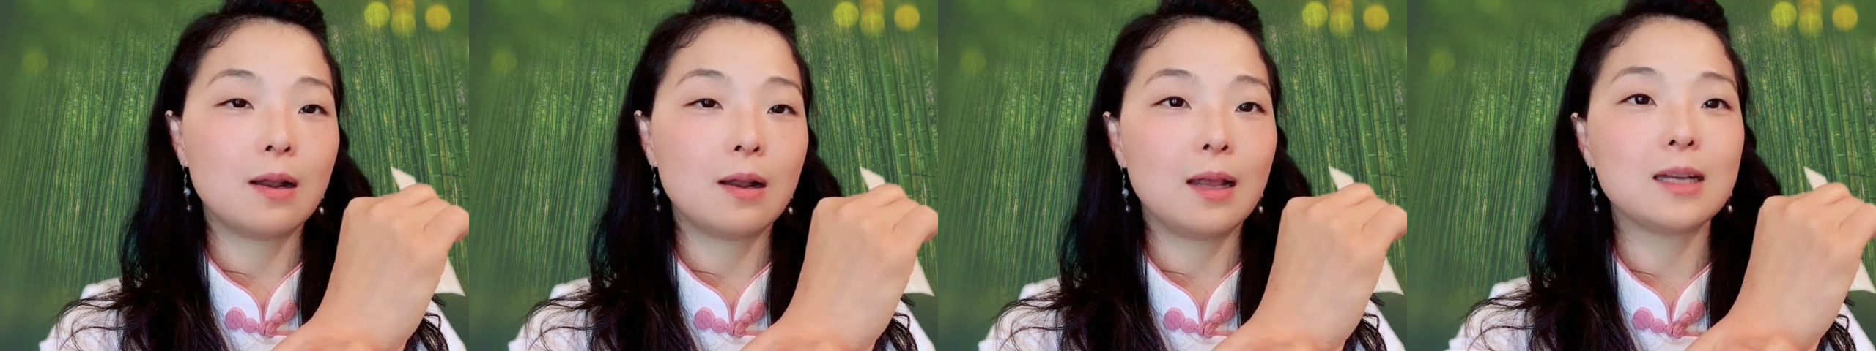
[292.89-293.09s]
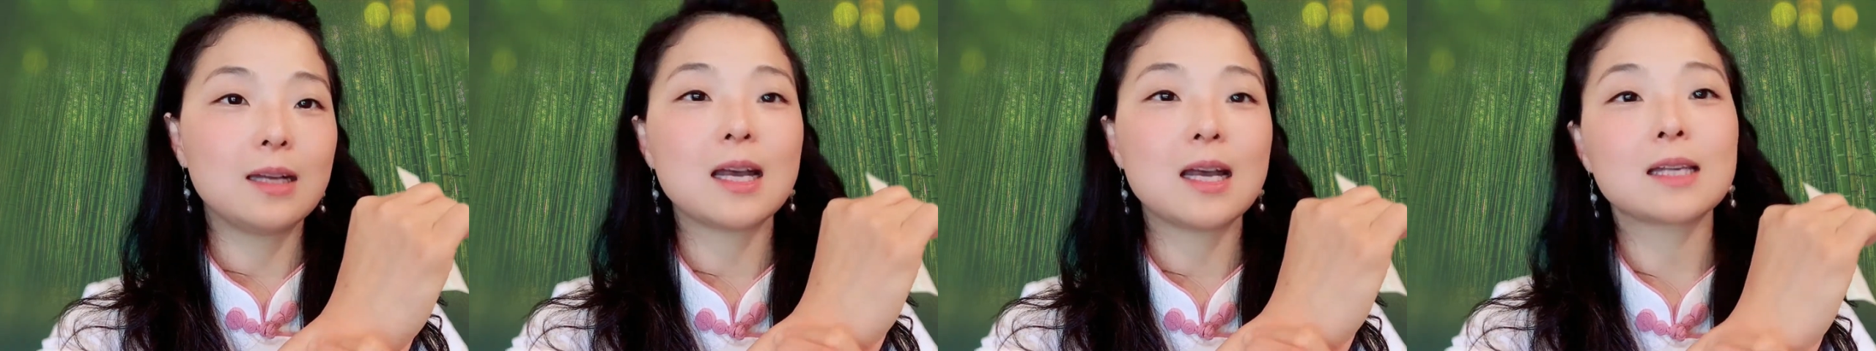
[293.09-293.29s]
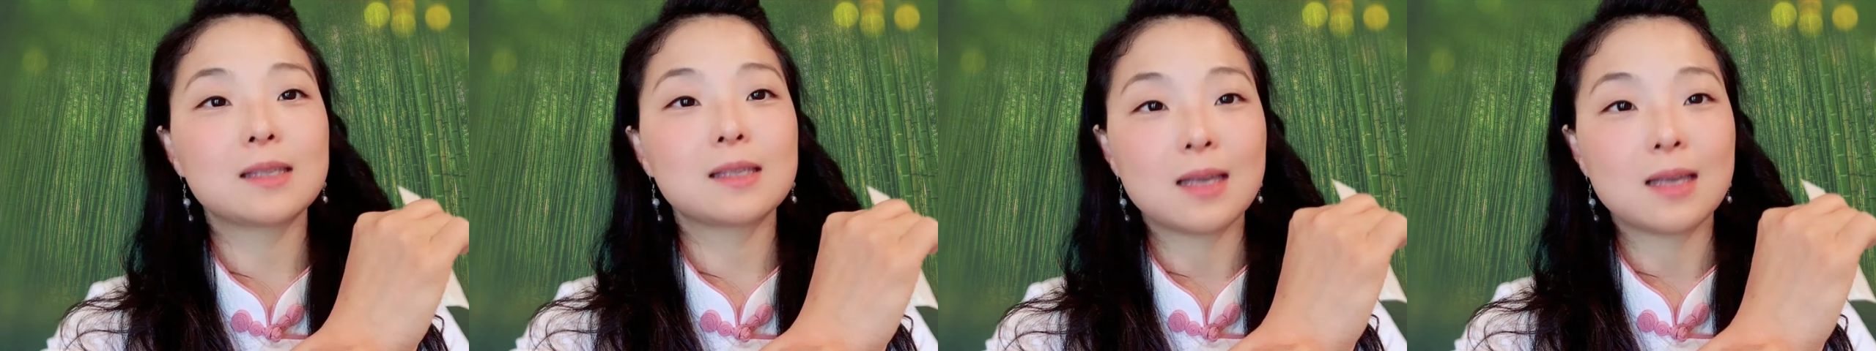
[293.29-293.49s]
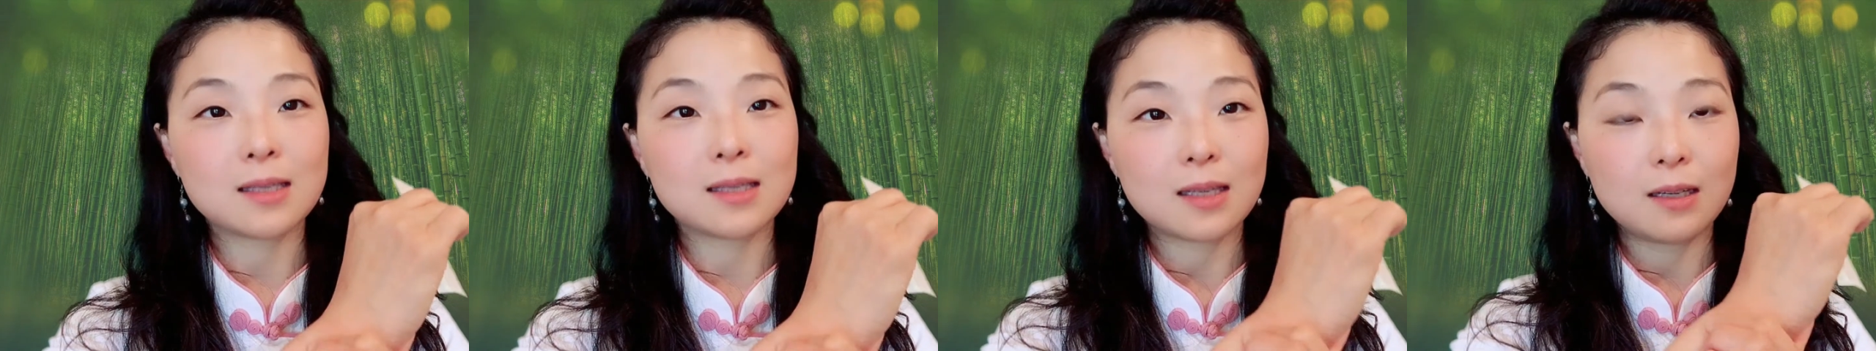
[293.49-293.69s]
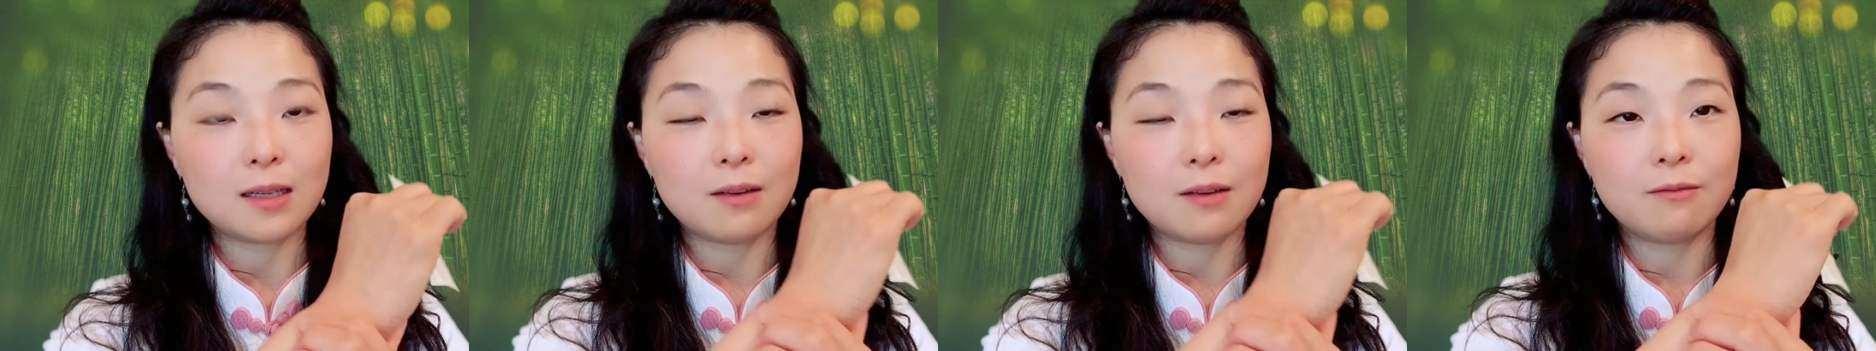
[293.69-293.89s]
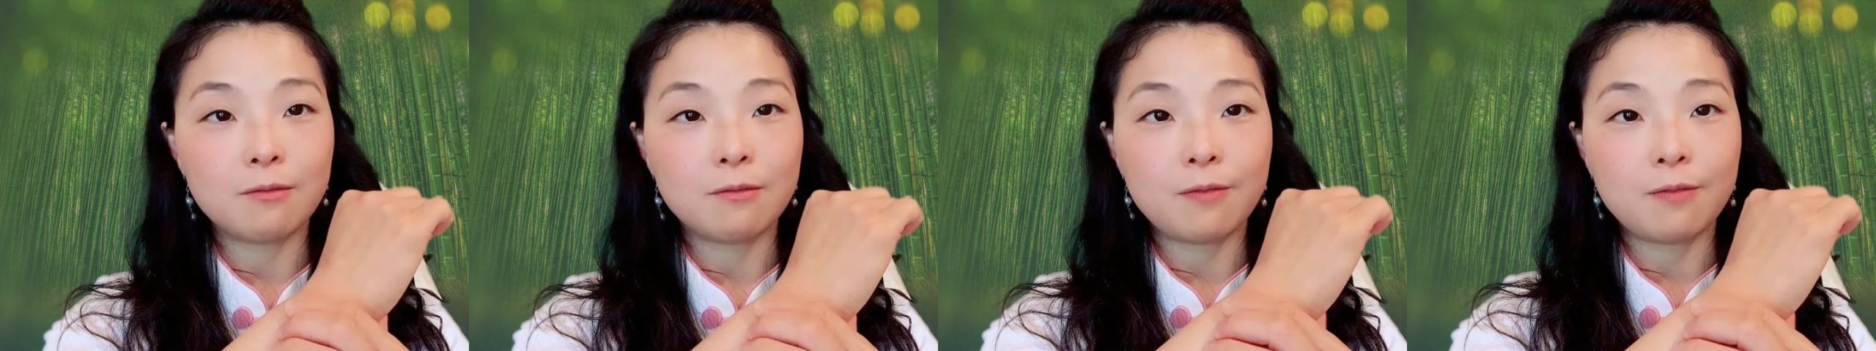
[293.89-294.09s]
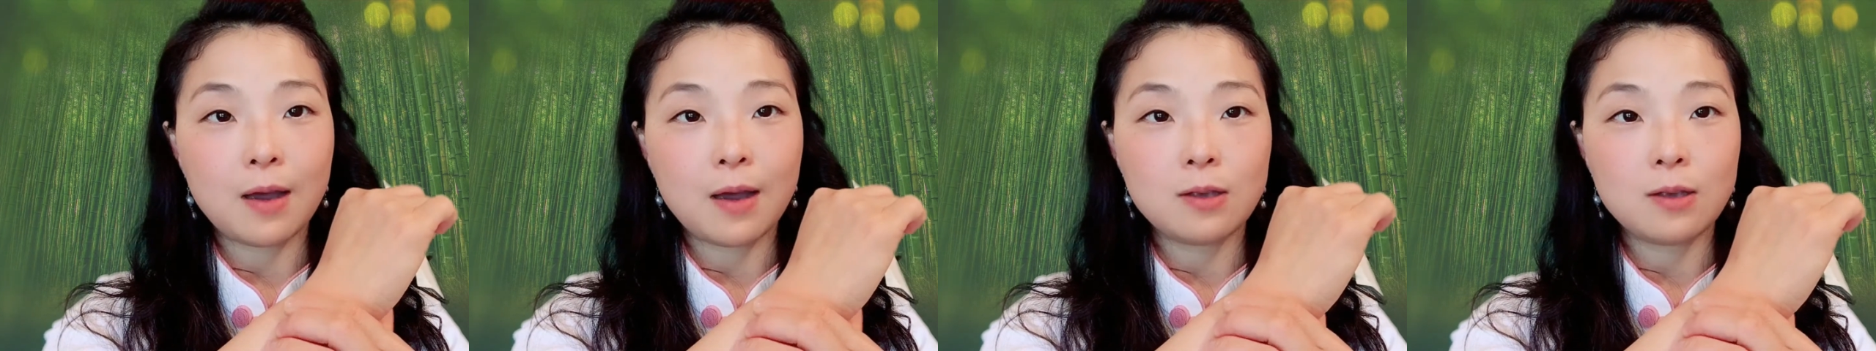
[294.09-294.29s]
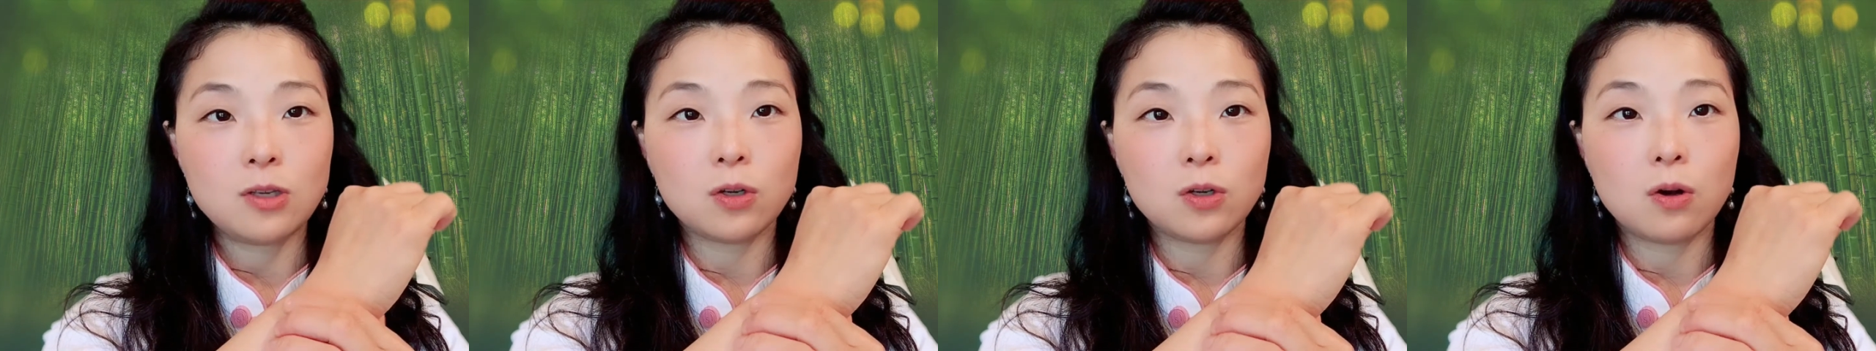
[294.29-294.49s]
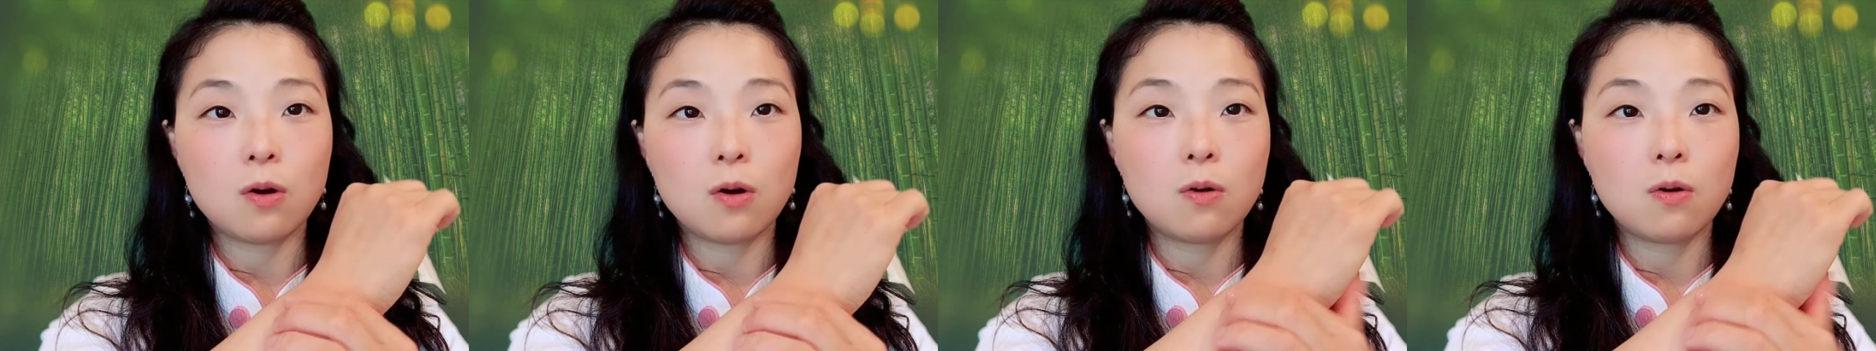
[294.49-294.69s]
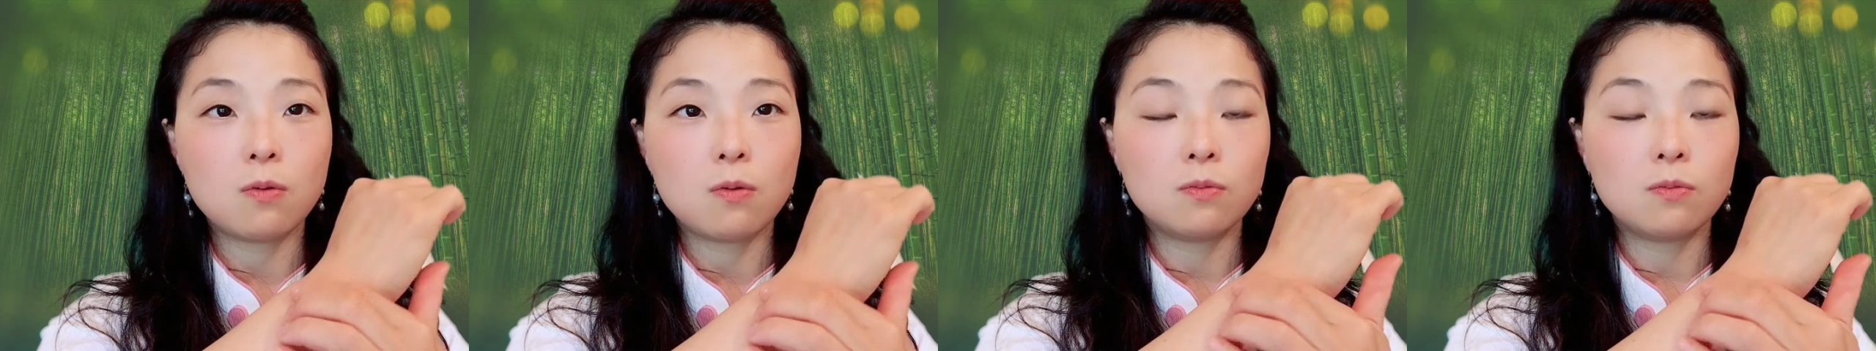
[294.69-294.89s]
latex sensitive, or find your
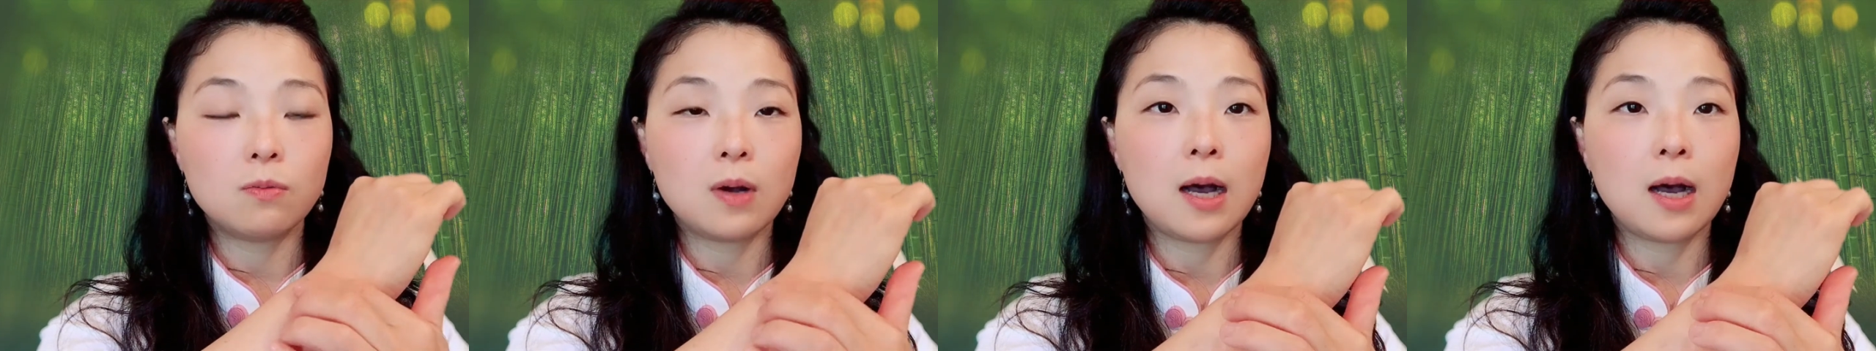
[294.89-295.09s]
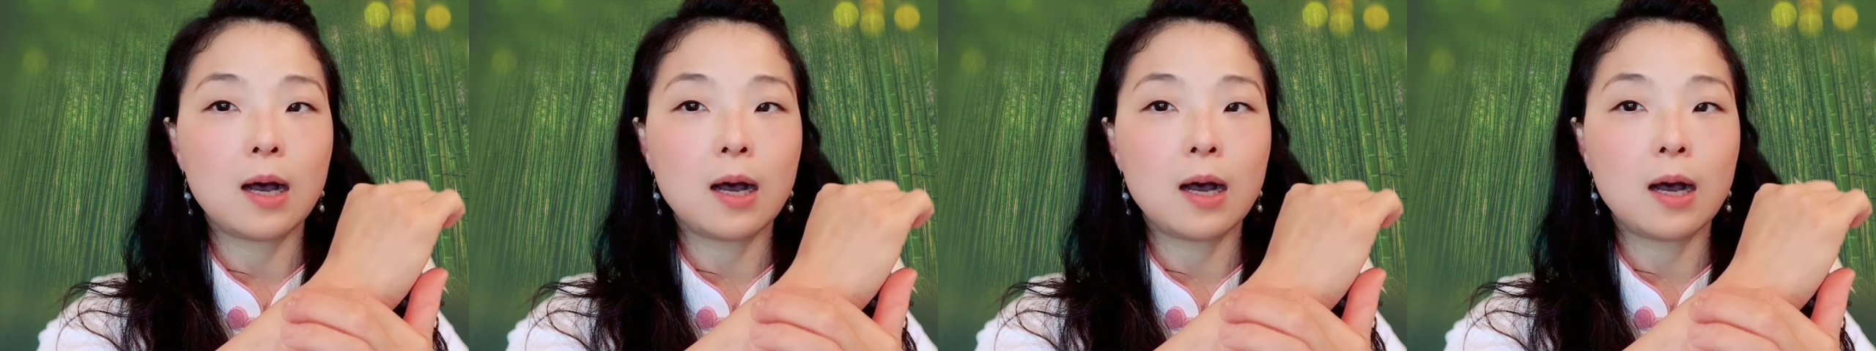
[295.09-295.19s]
own,